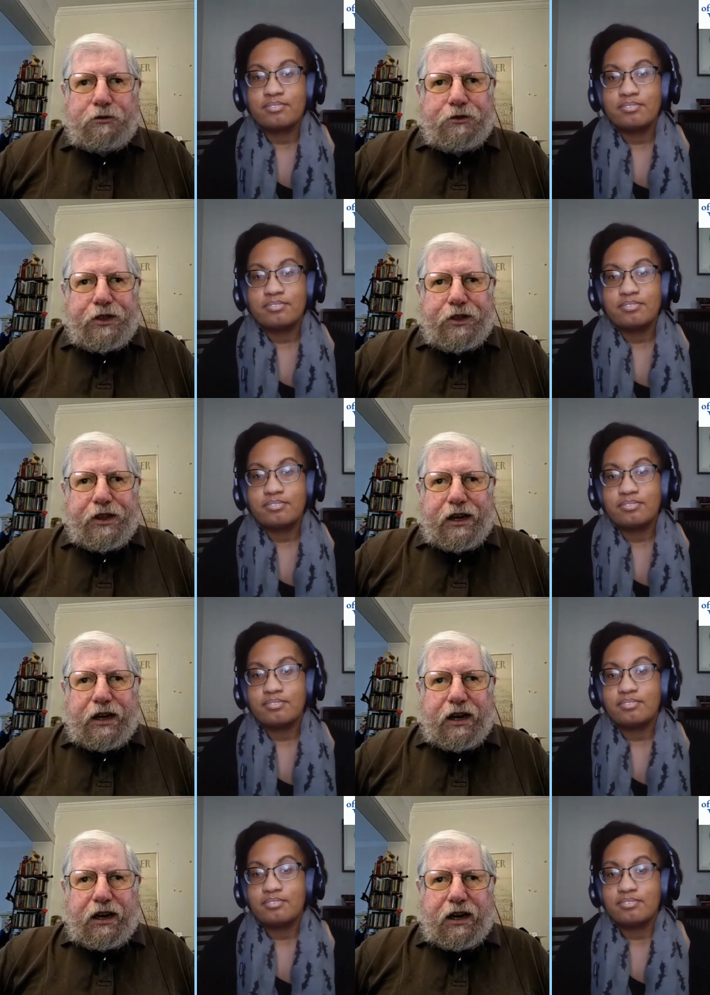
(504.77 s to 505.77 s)

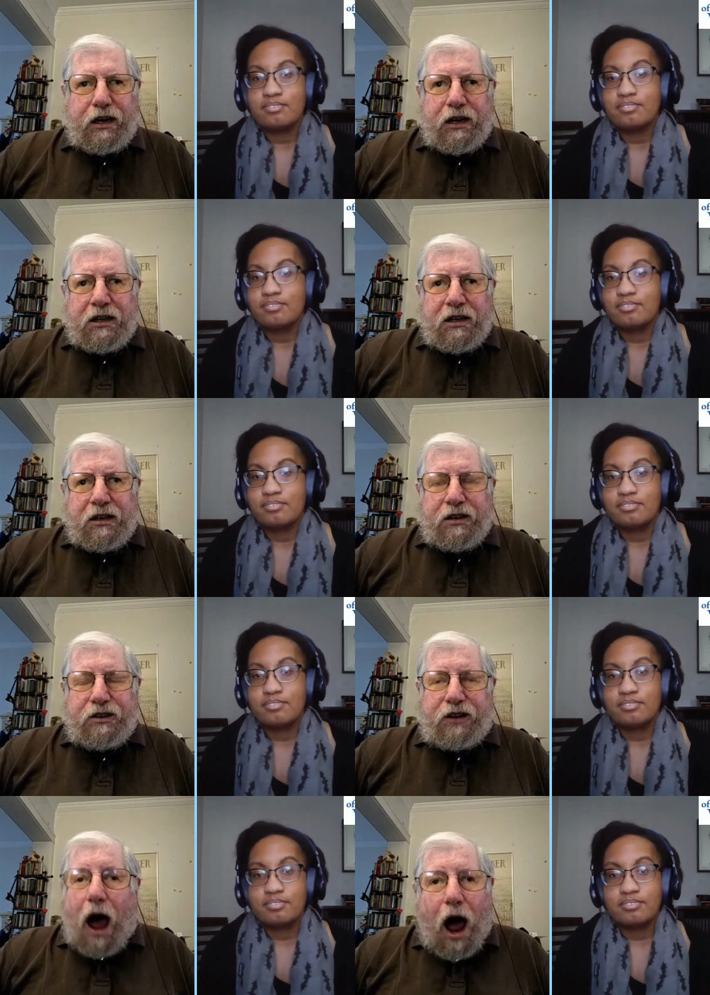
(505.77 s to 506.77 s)
Speaker 1: the
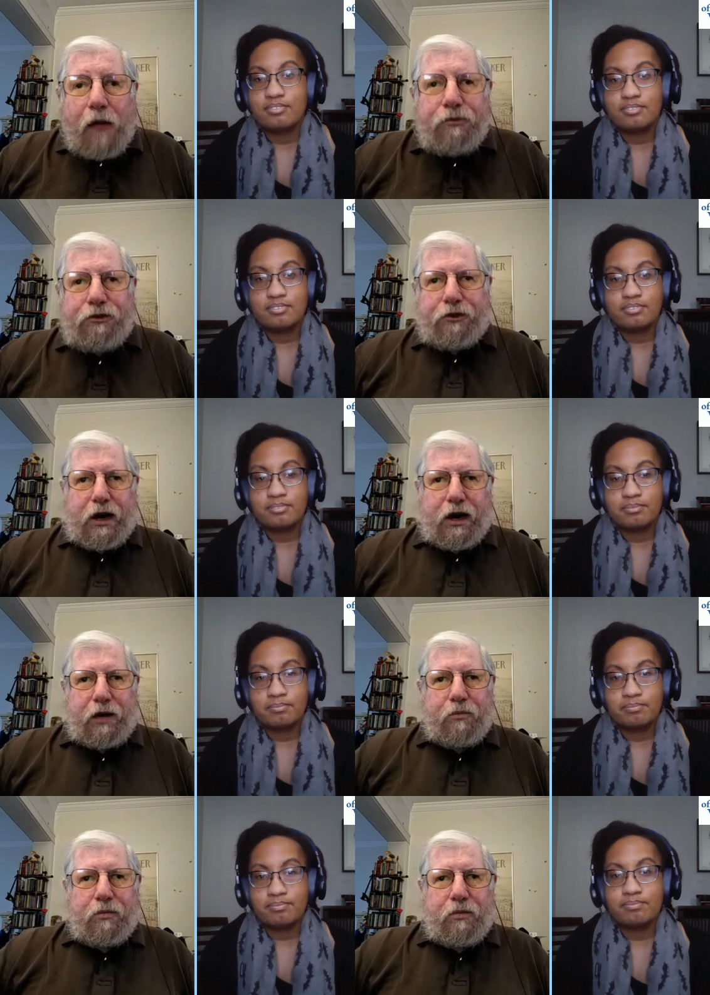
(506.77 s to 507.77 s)
time
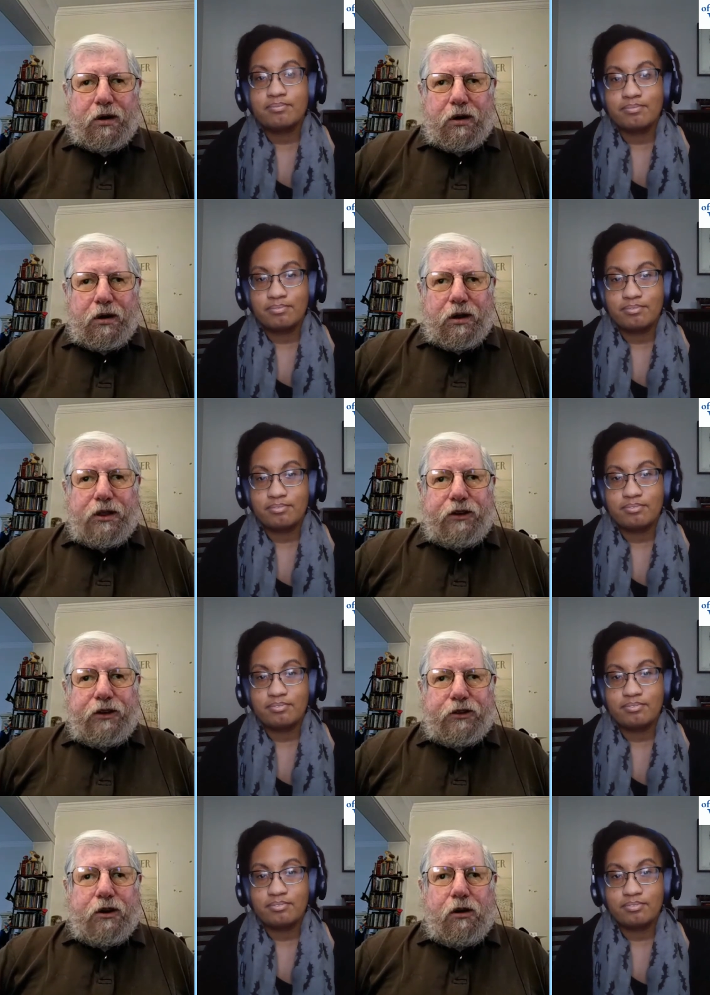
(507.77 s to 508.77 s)
frame mm-hmm. things
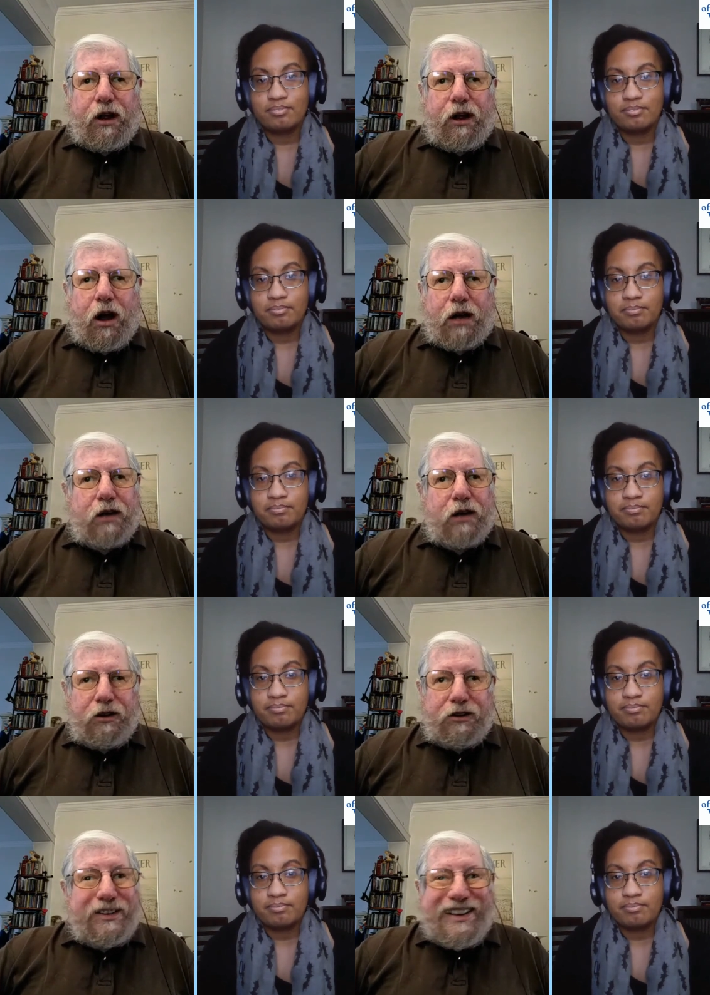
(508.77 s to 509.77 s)
going on
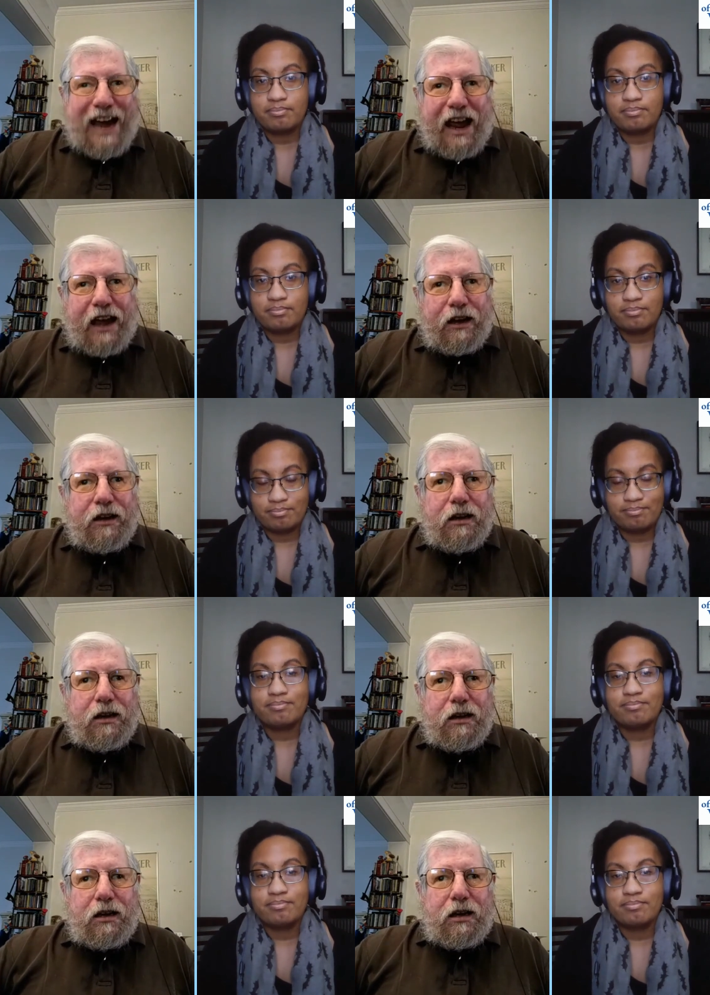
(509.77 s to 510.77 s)
today
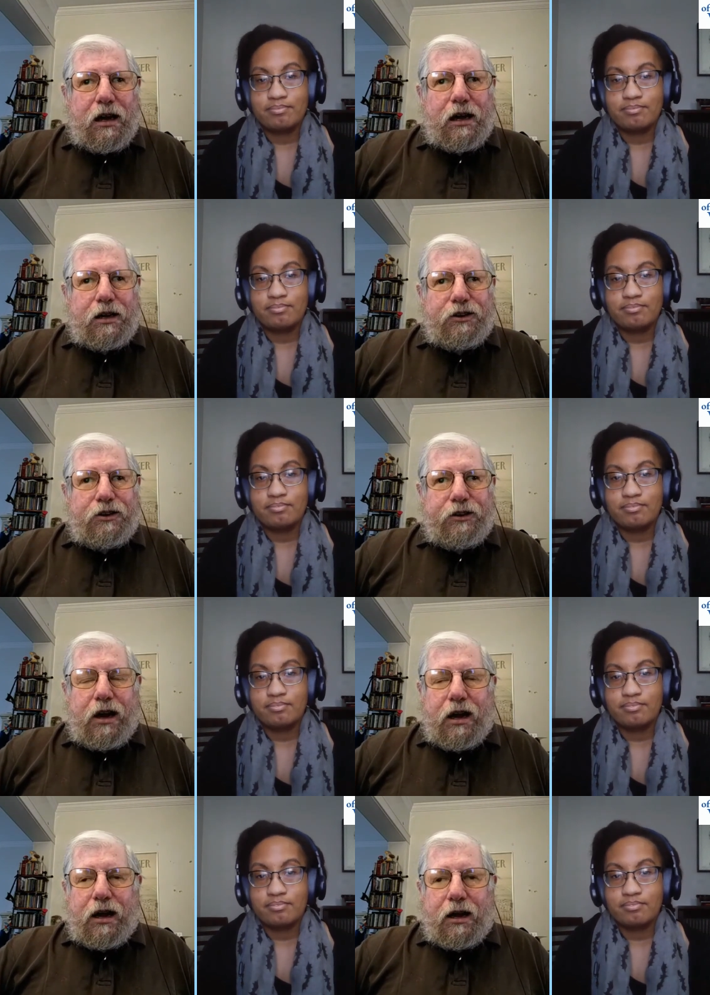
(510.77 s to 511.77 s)
mm-hmm. it's
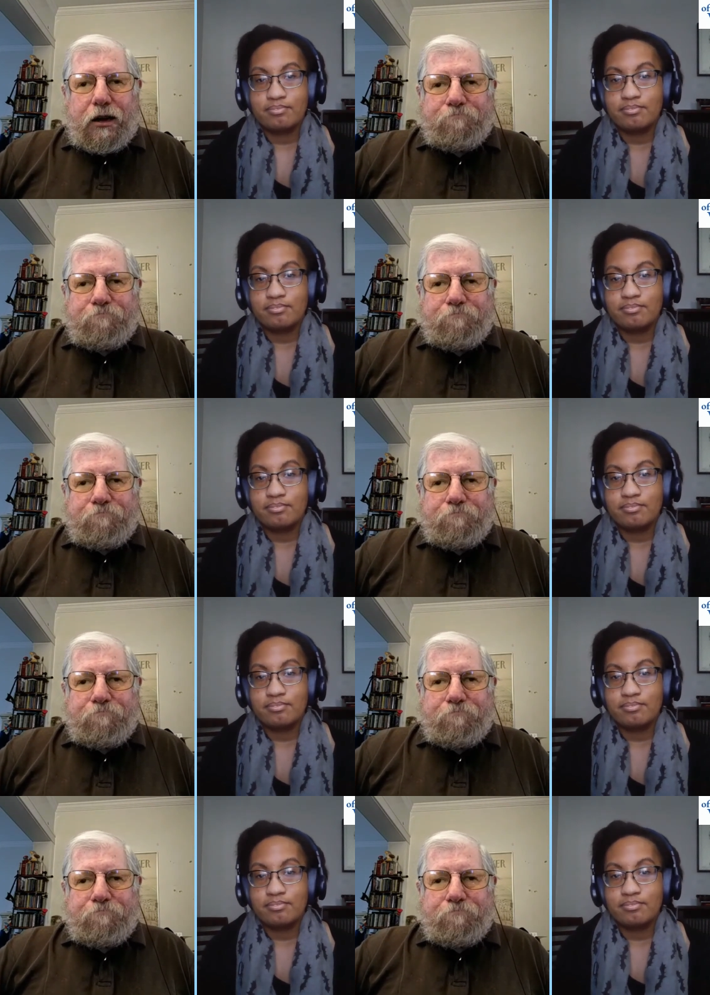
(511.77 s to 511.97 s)
um